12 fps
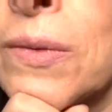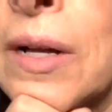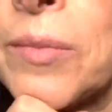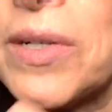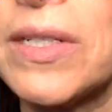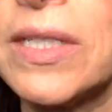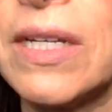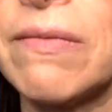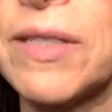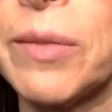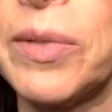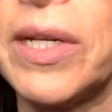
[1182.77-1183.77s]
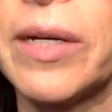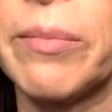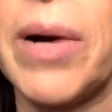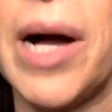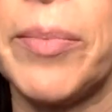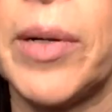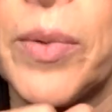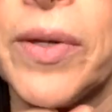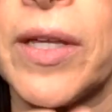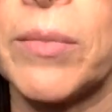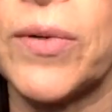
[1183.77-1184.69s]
I'm going to see if somebody can pop up with it